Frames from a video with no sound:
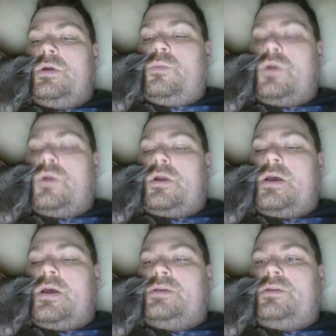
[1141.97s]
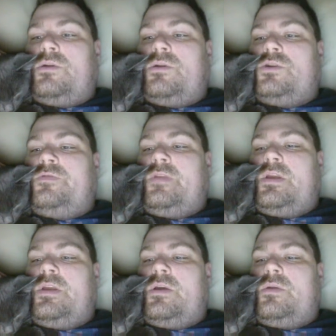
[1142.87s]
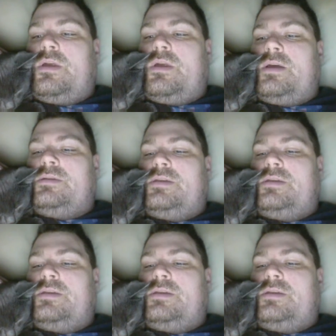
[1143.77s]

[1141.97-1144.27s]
Broadcasts a large video that I see